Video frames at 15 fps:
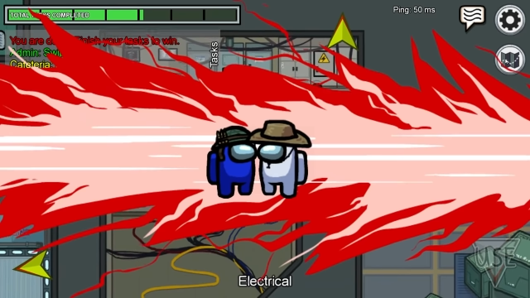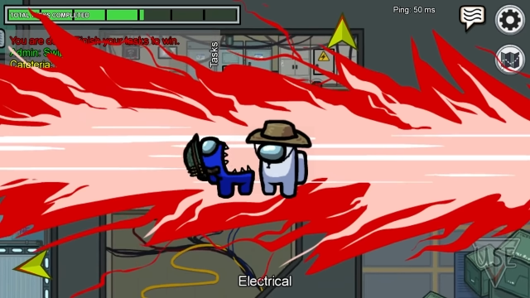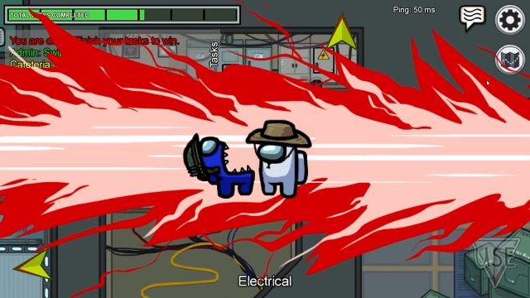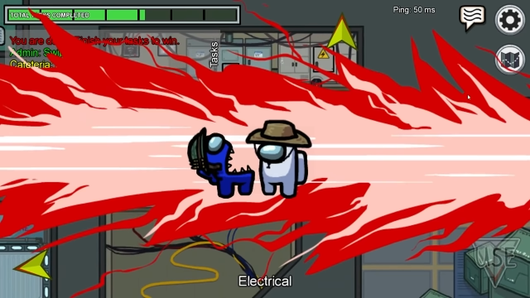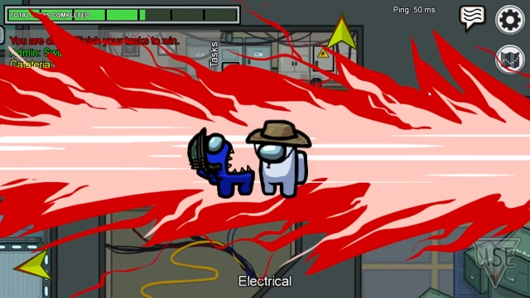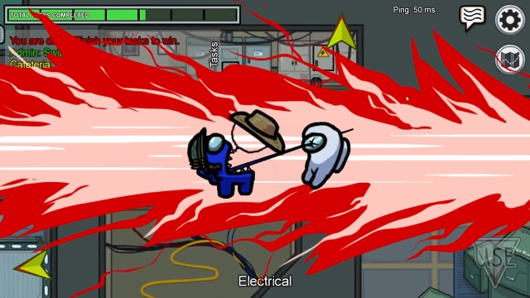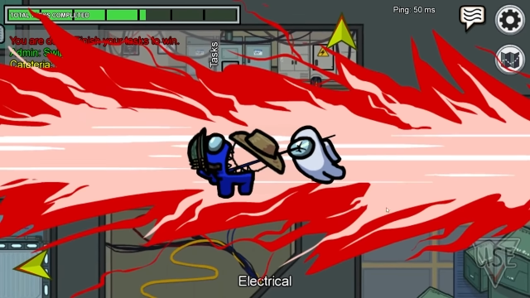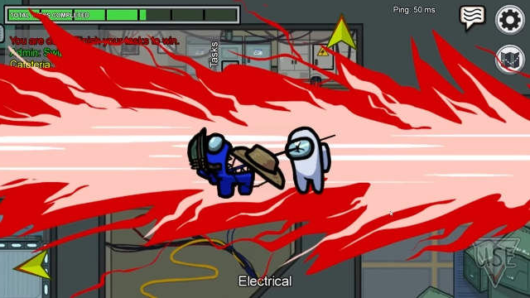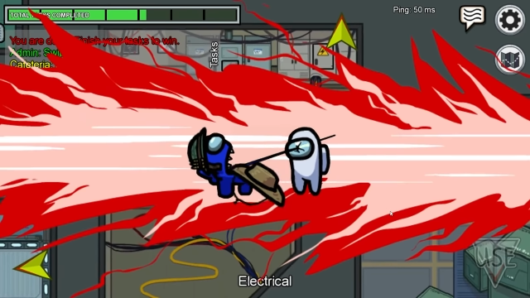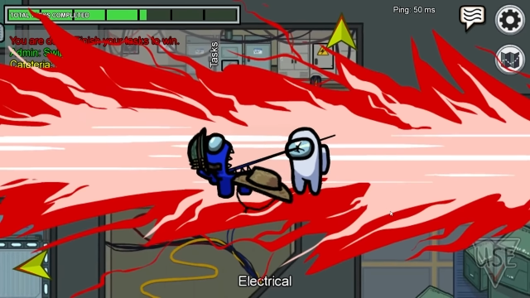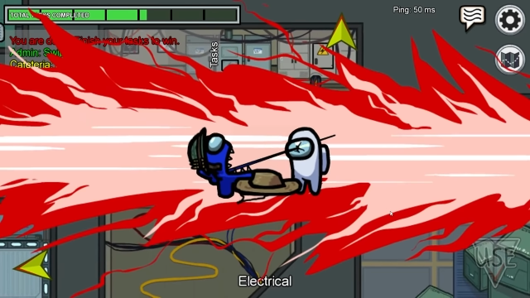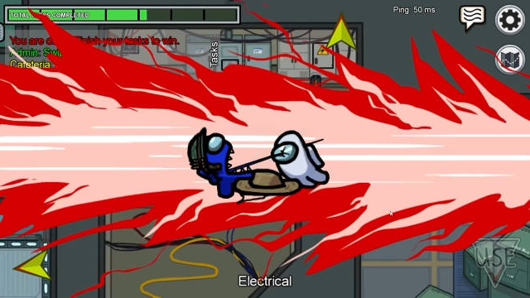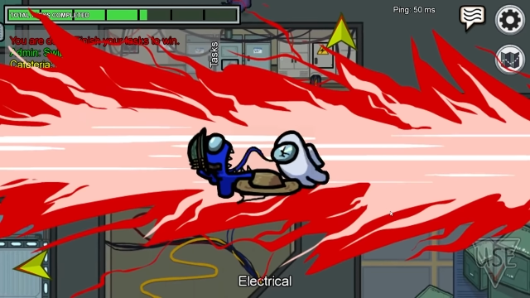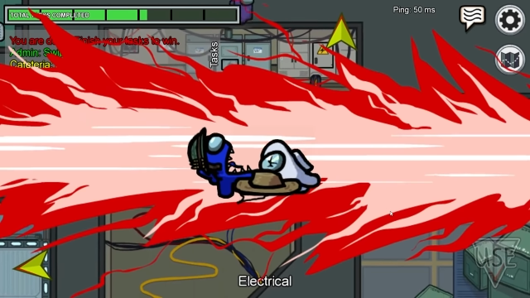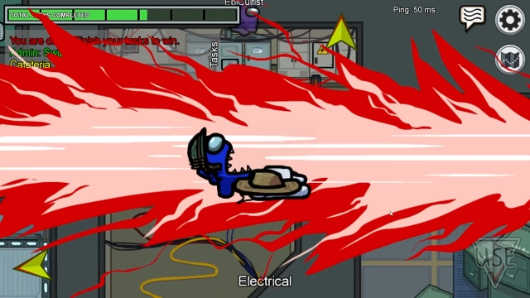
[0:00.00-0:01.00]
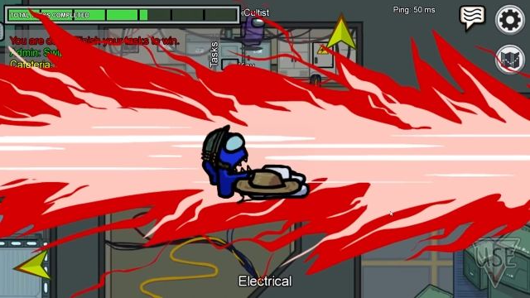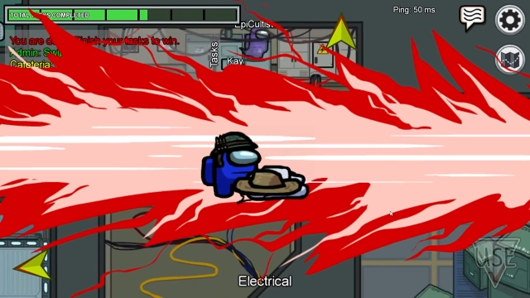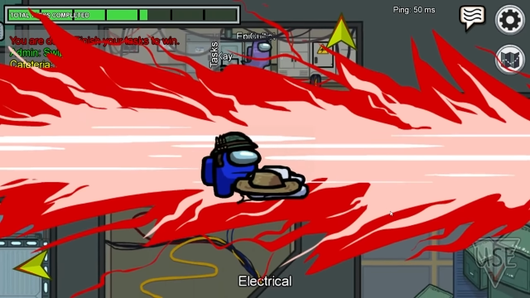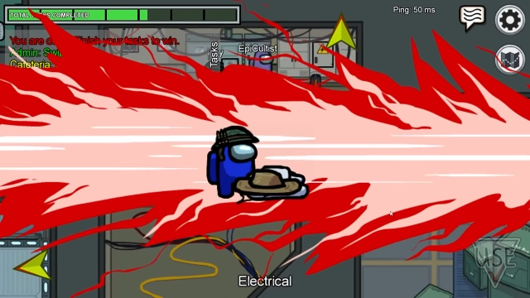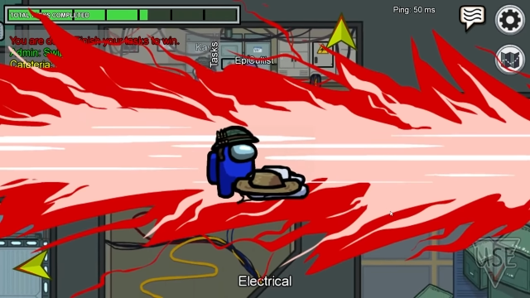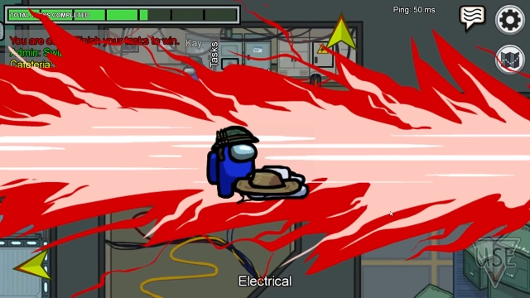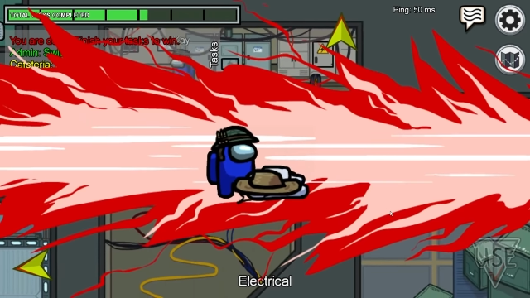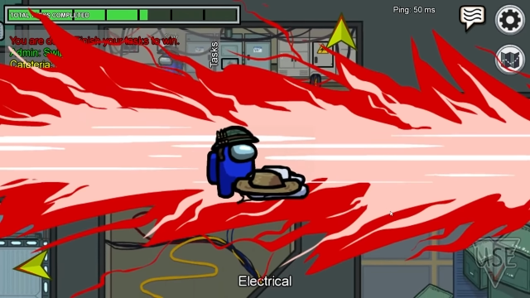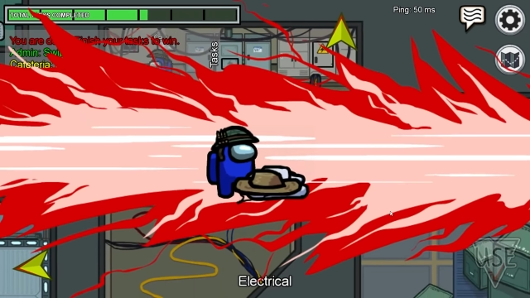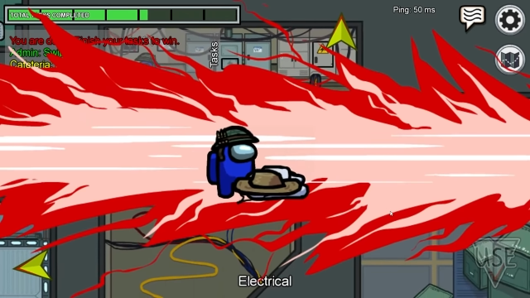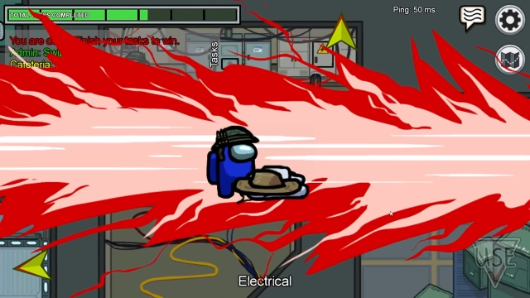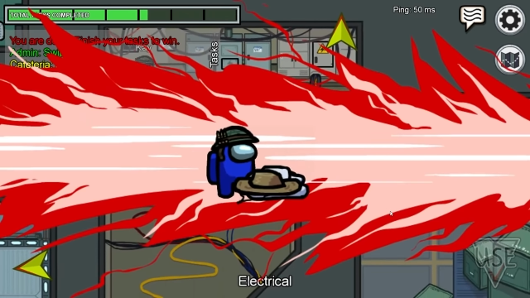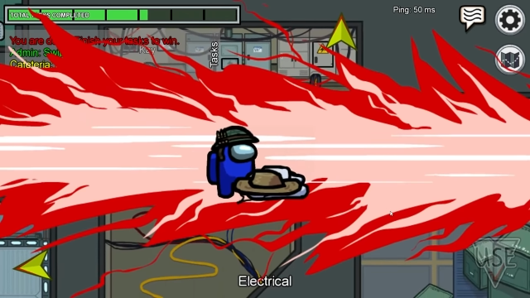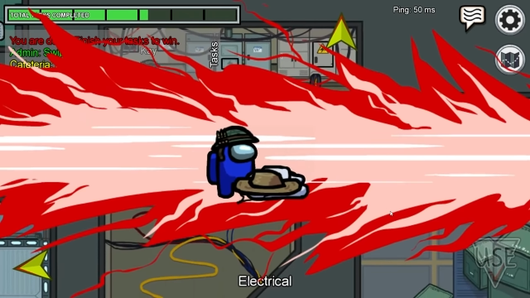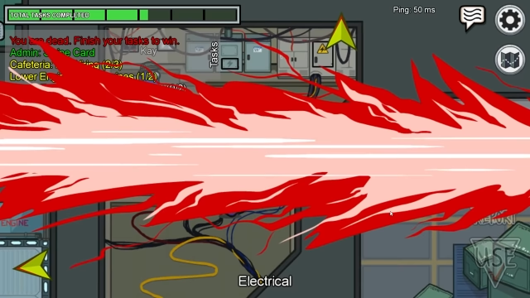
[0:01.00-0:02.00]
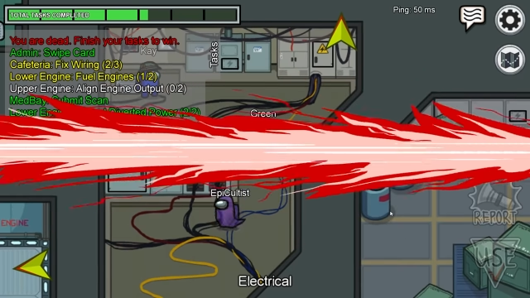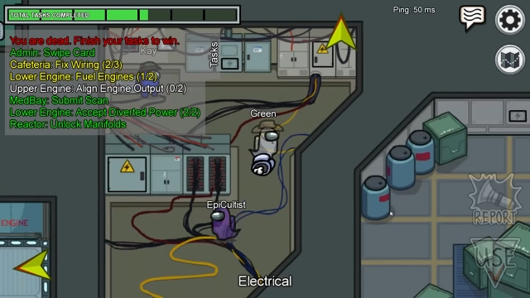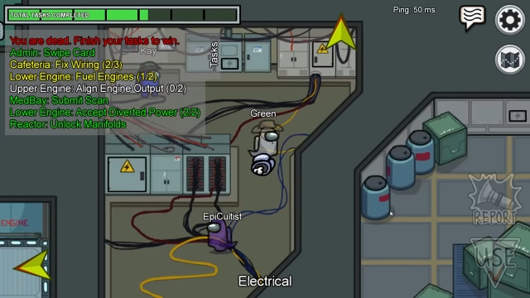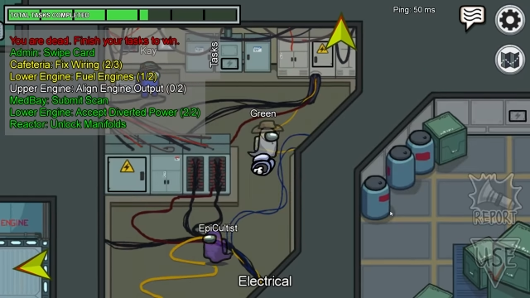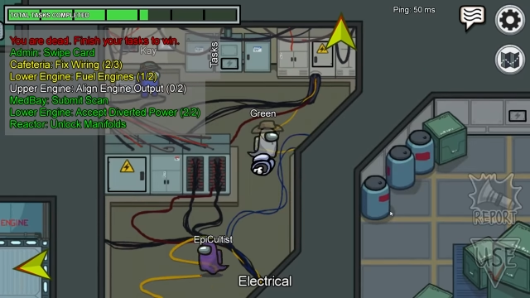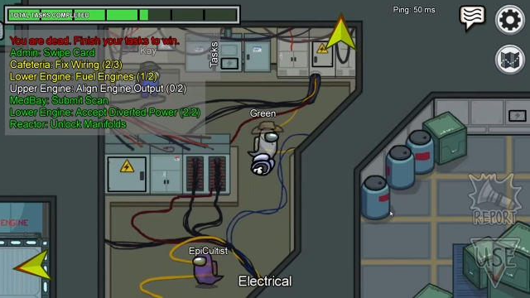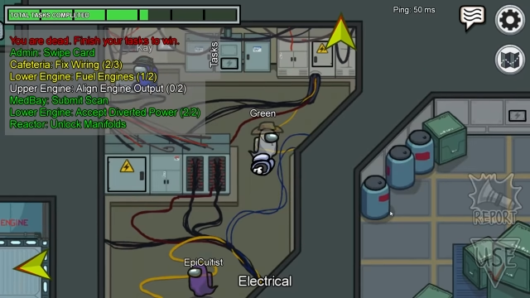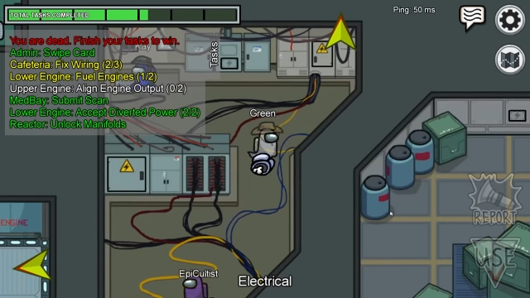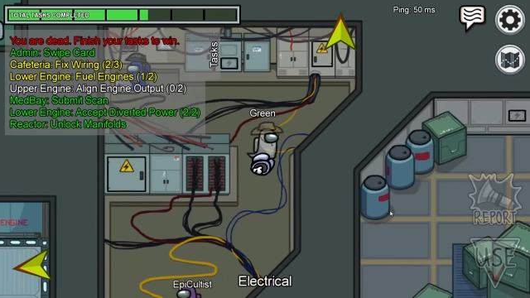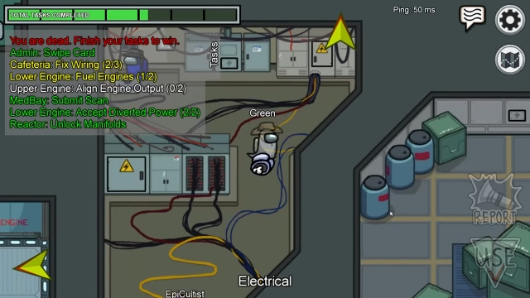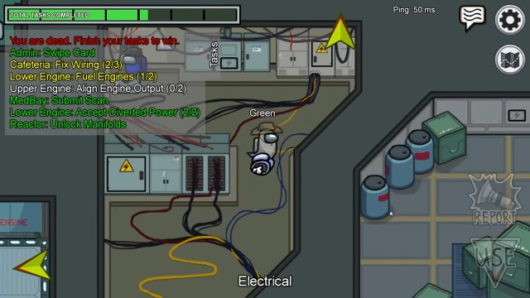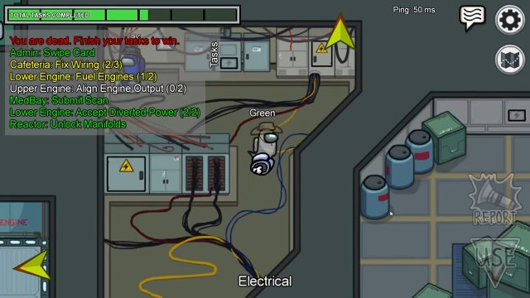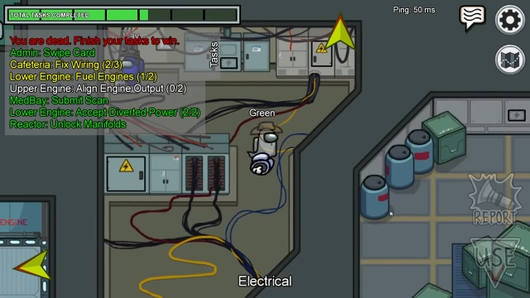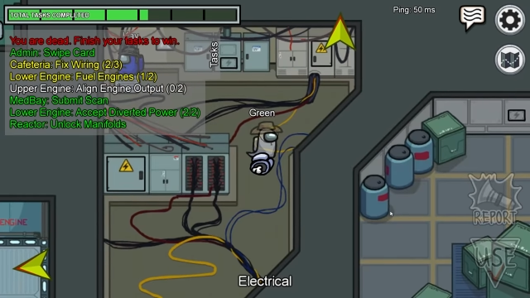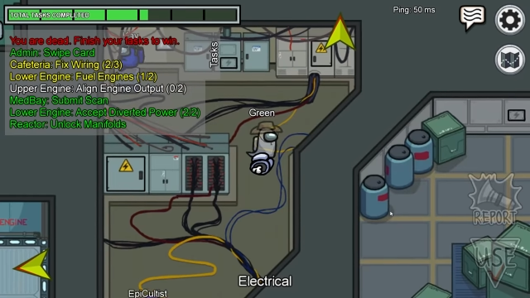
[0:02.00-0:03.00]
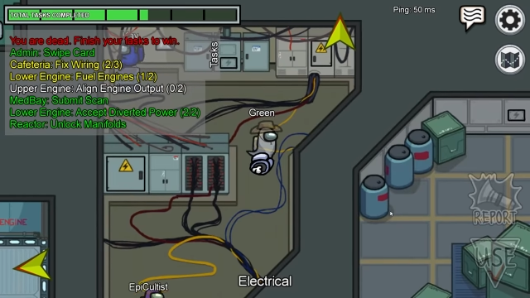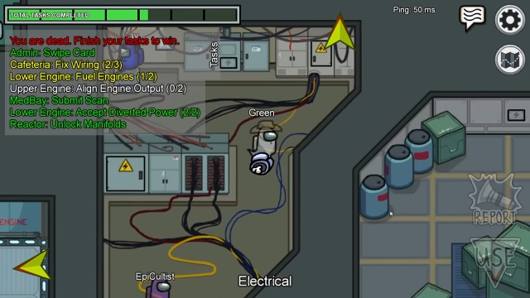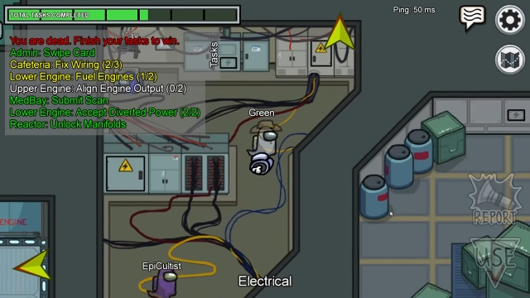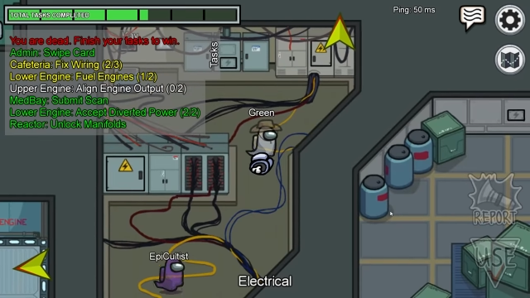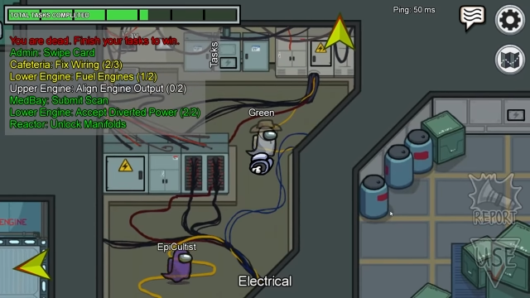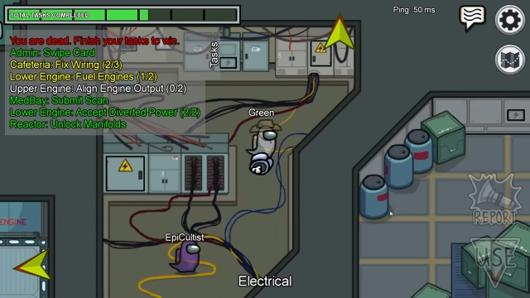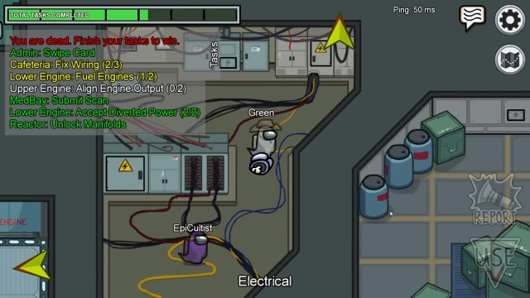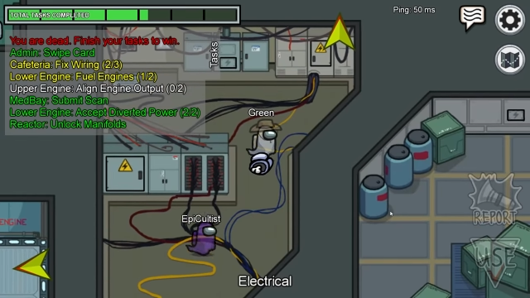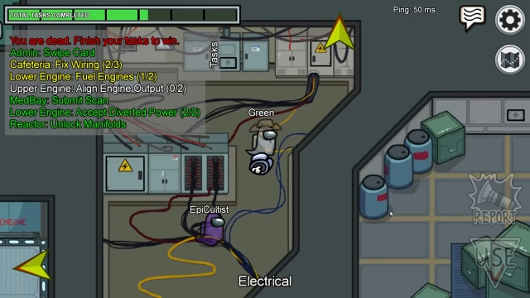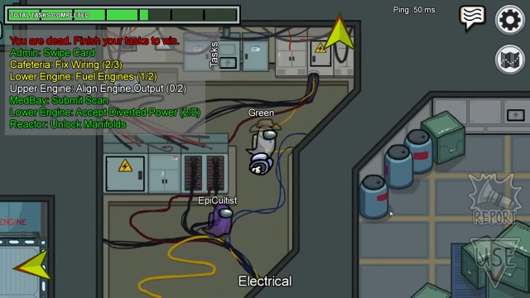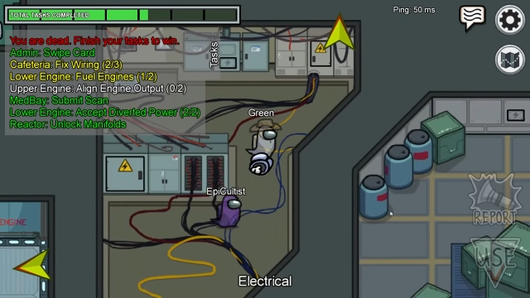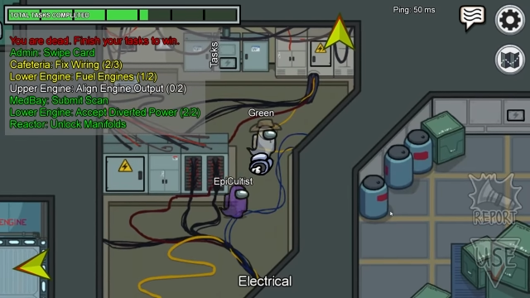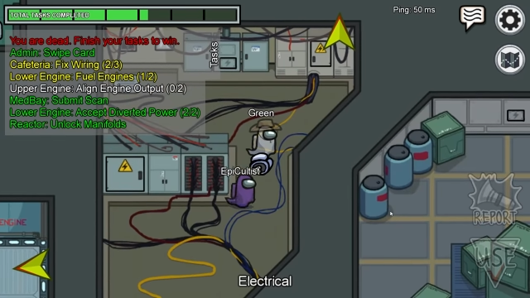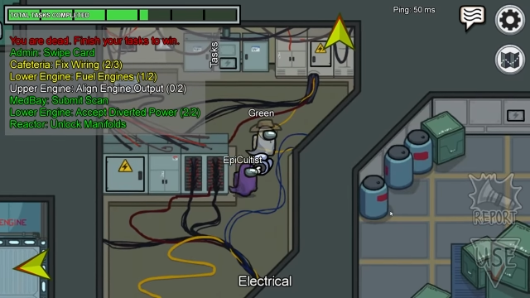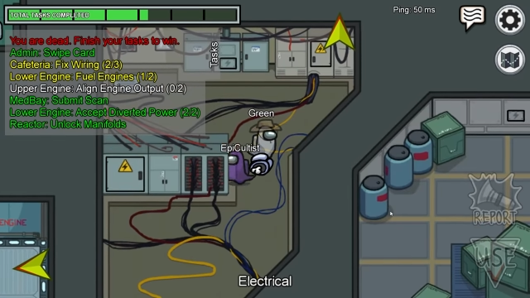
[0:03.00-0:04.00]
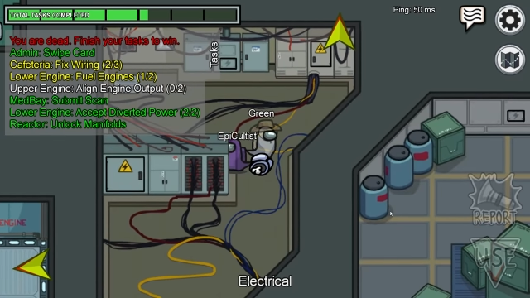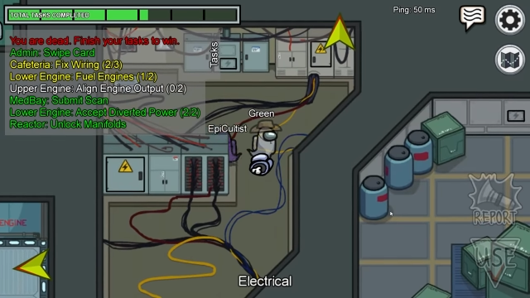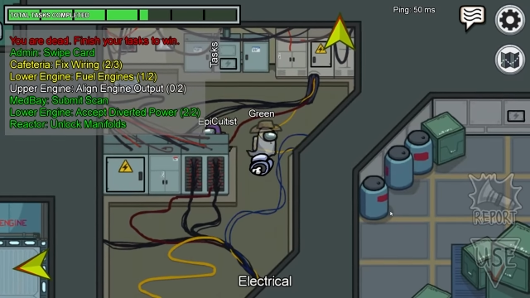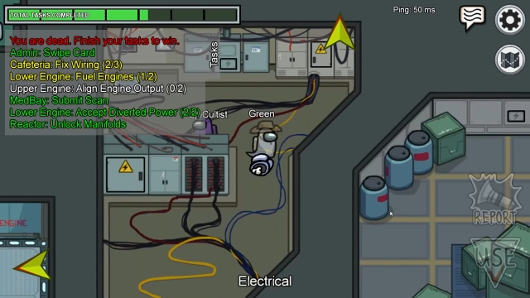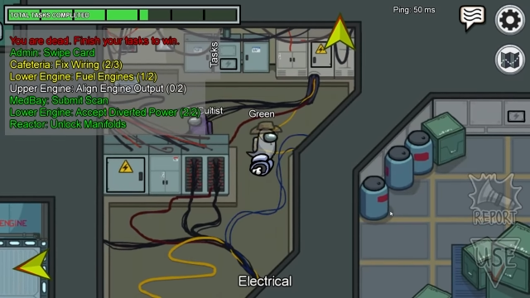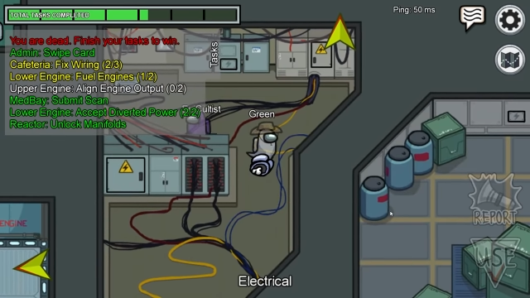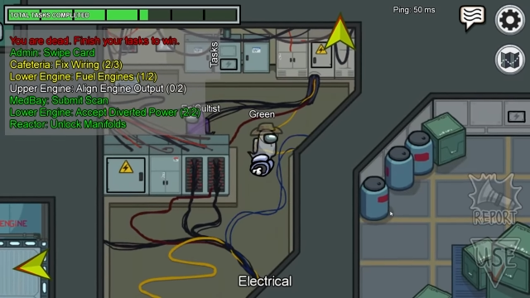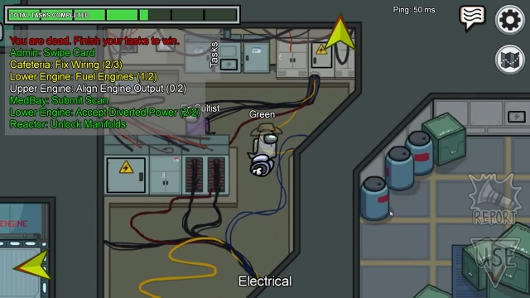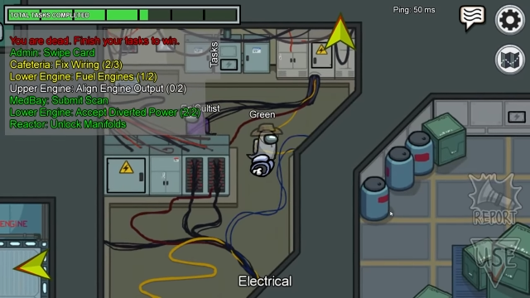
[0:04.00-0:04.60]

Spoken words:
No face is visible, so there are no lips to read.